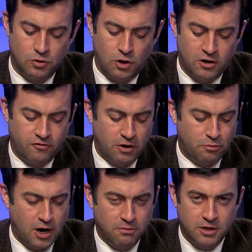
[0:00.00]
to
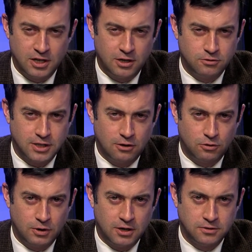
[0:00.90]
waterfront property in New
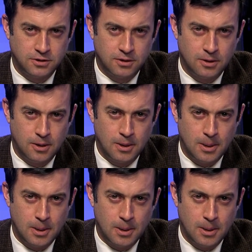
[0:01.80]
South Wales?